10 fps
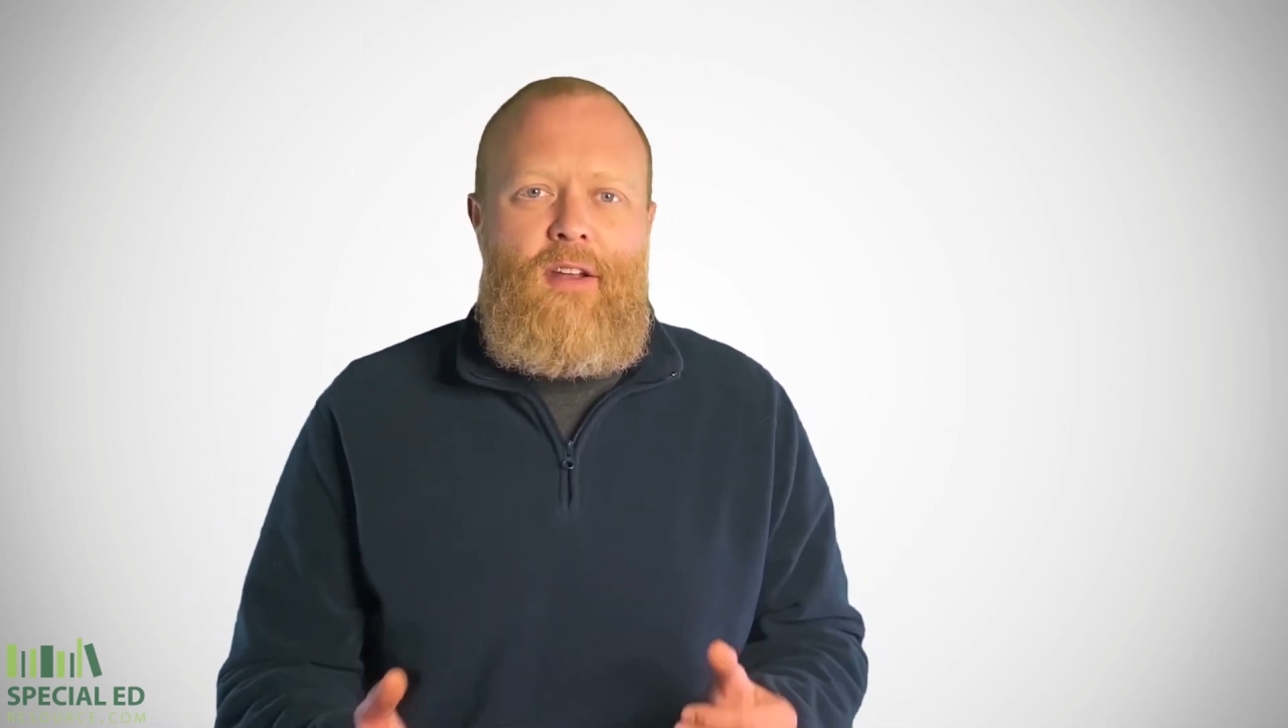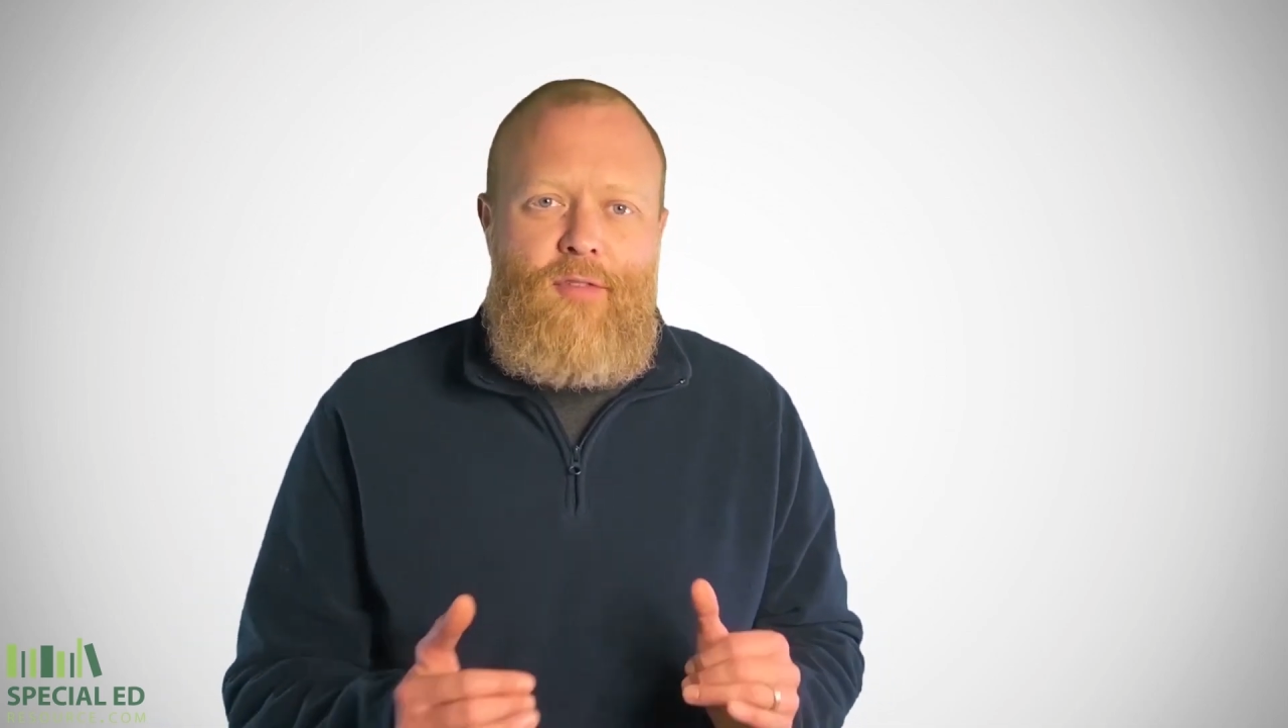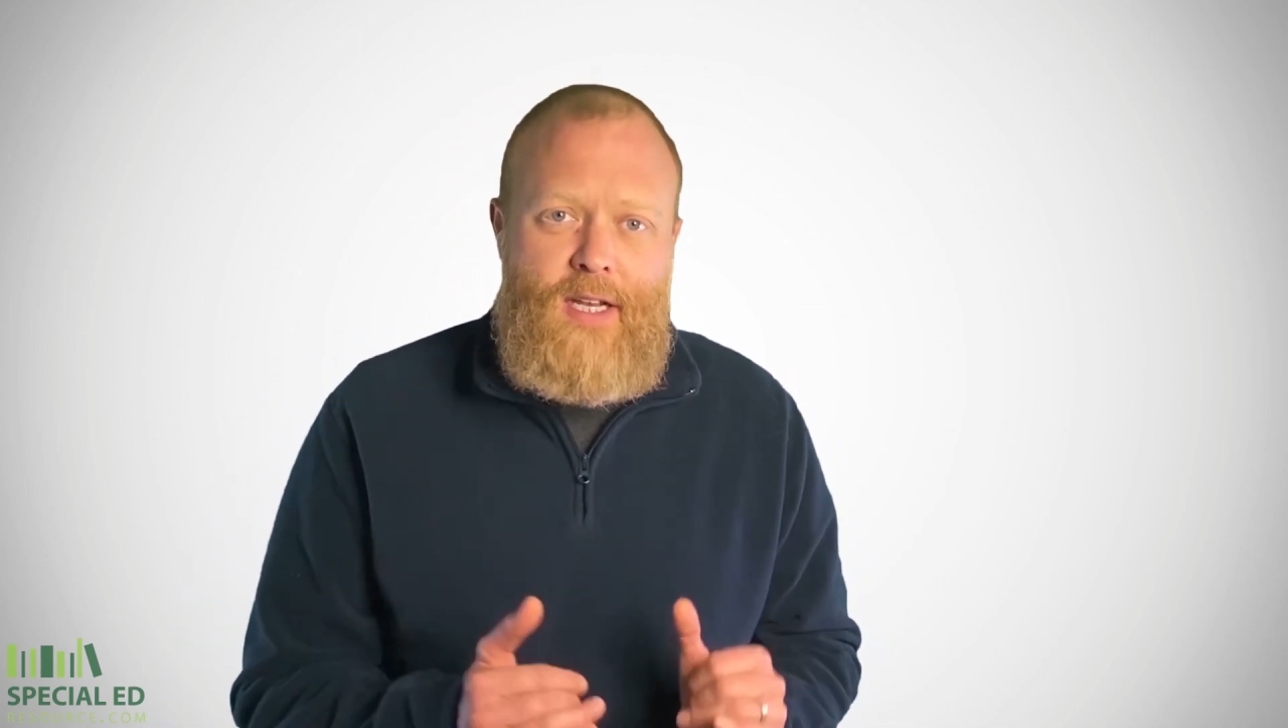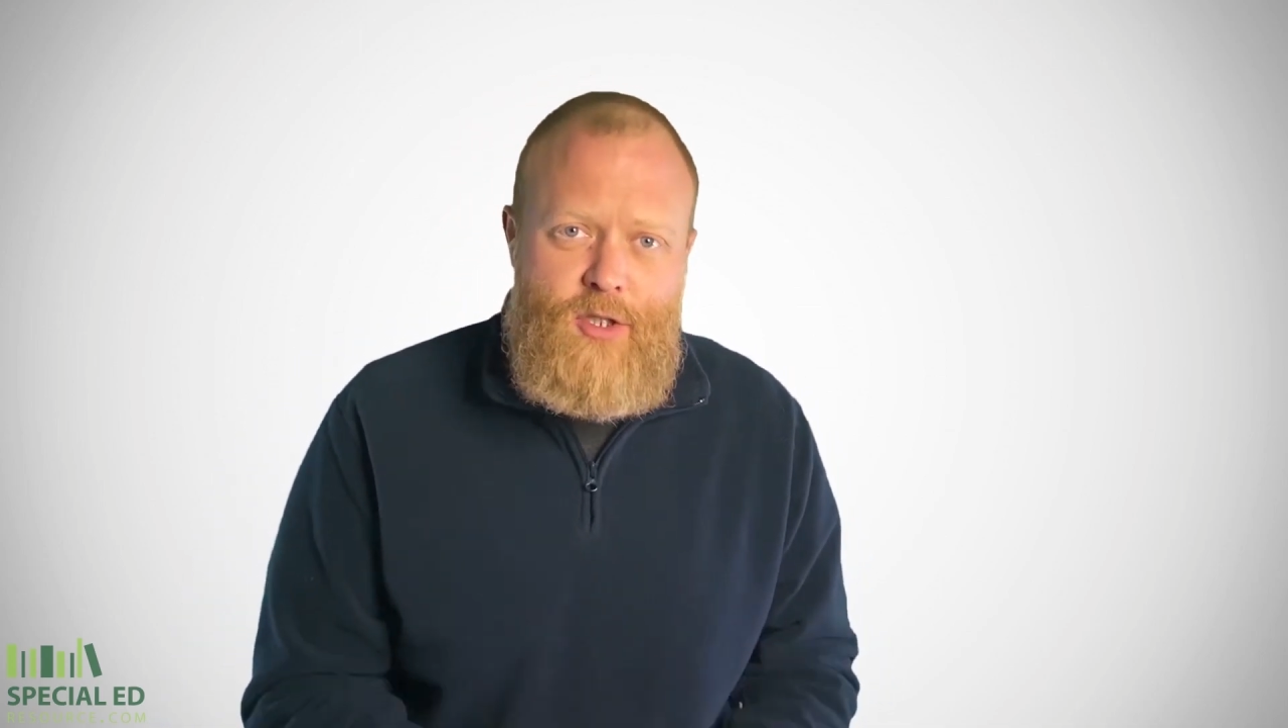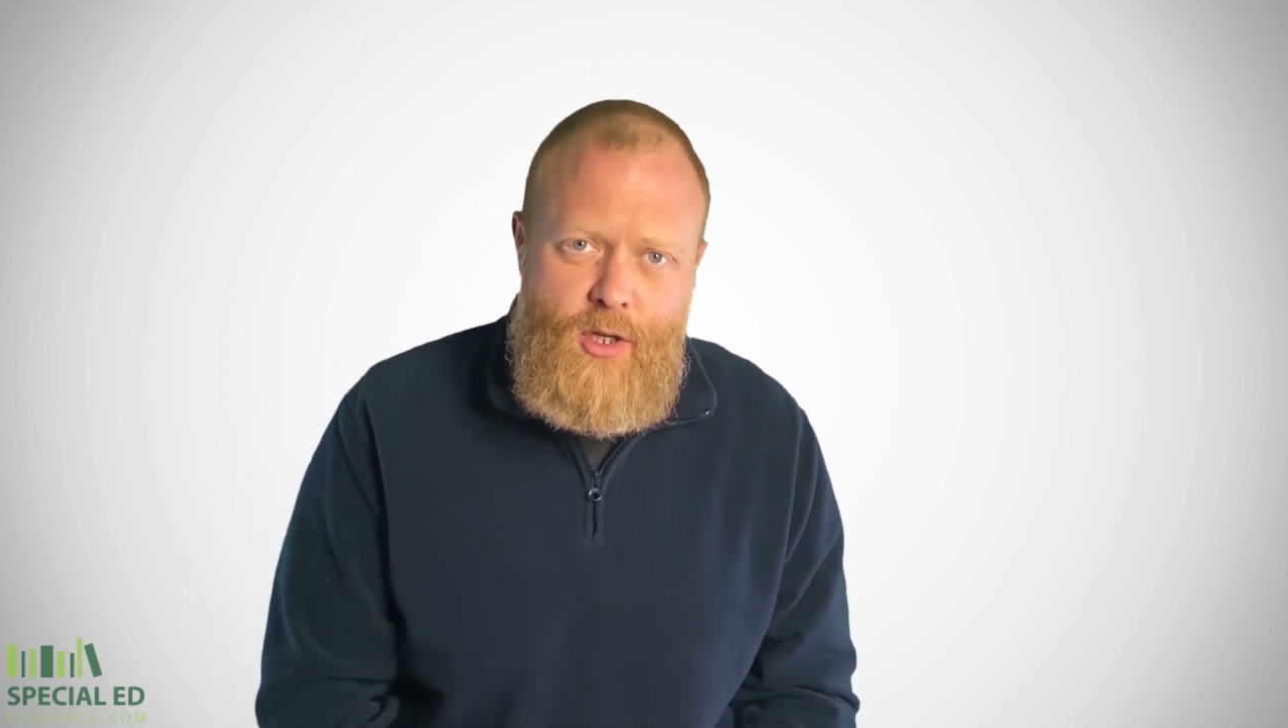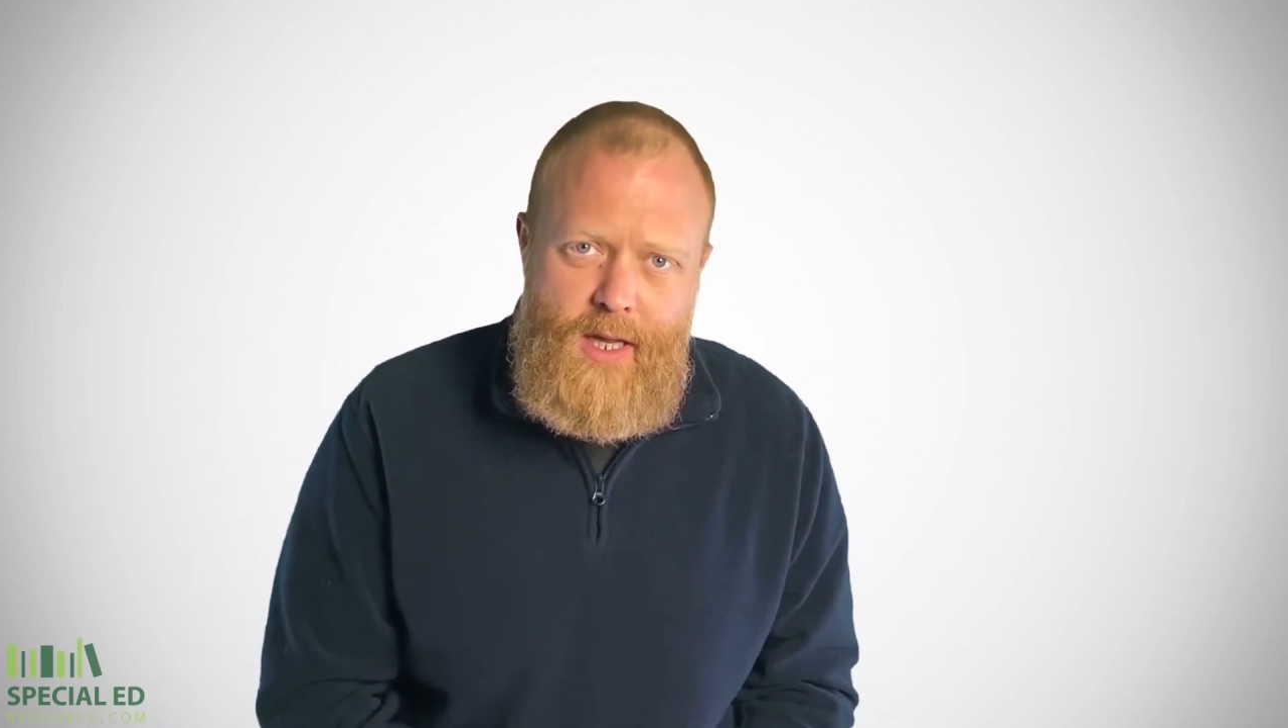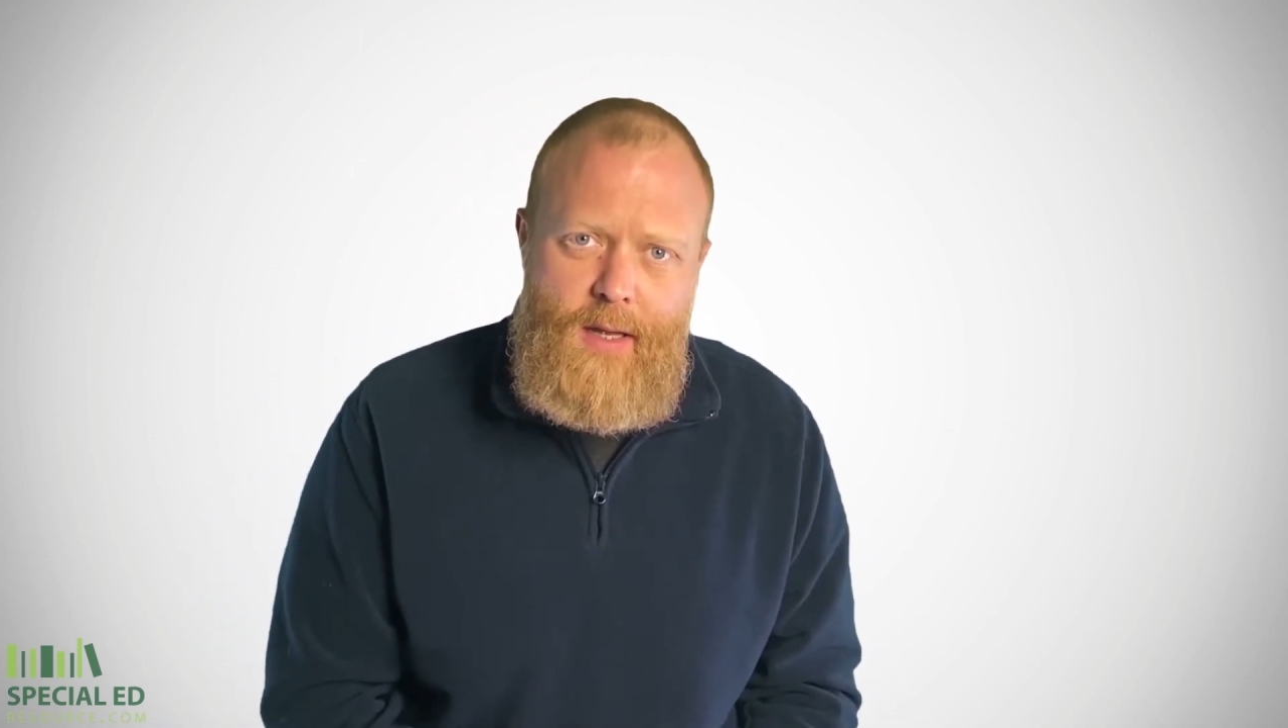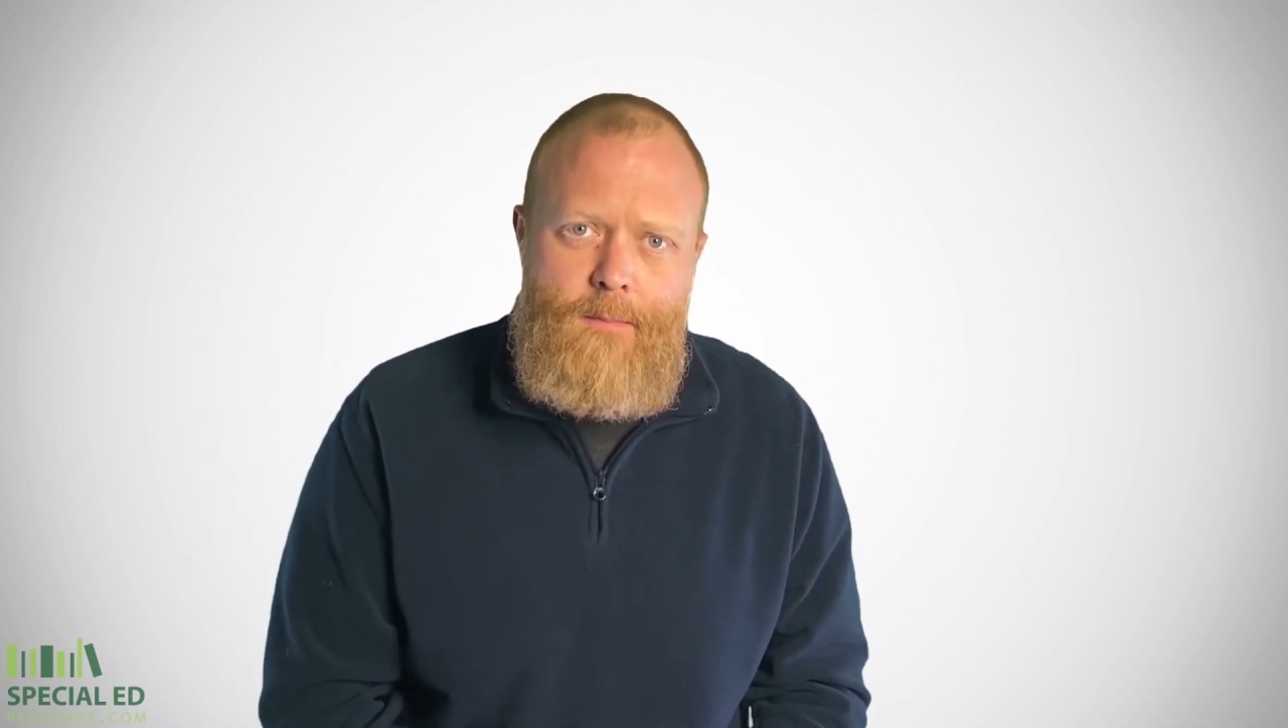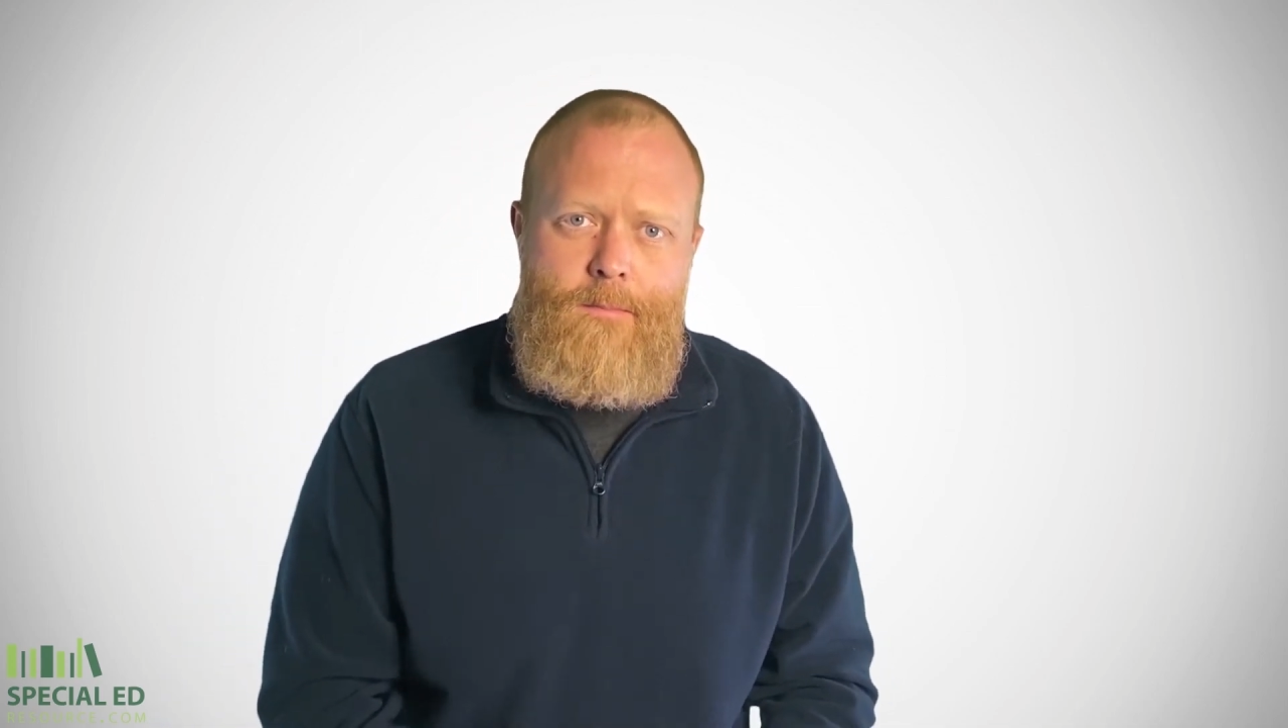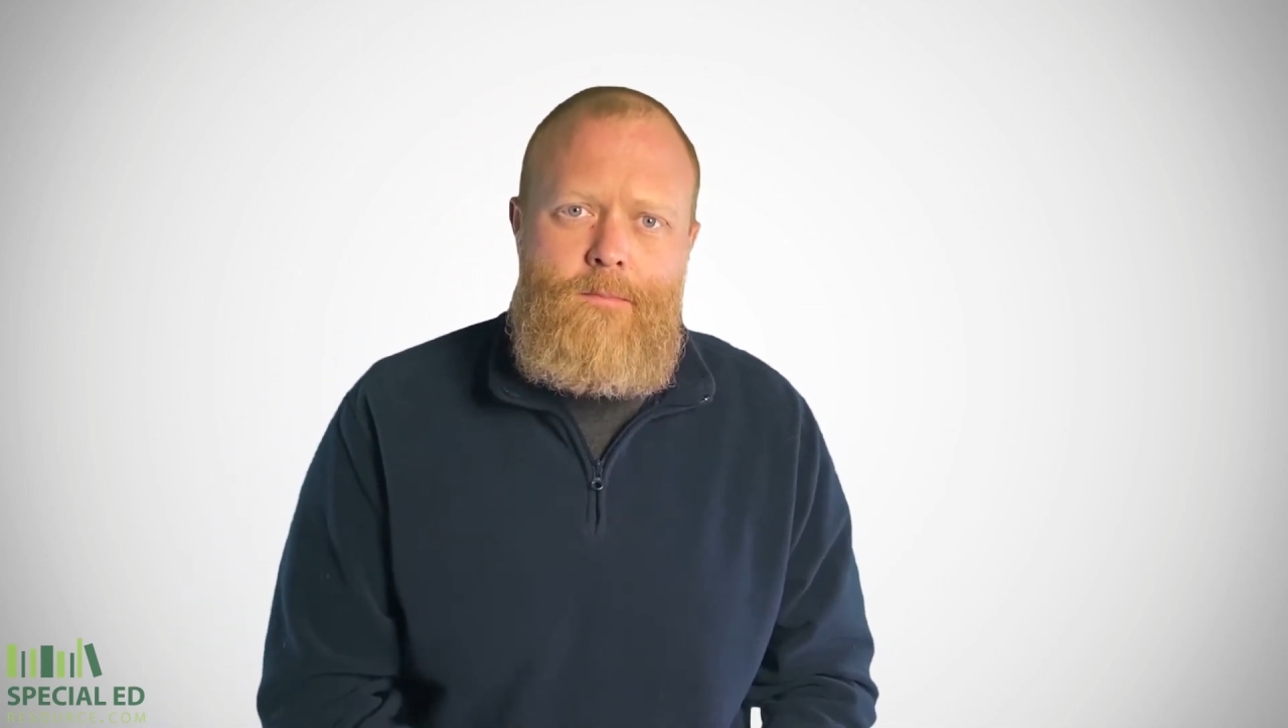eventually,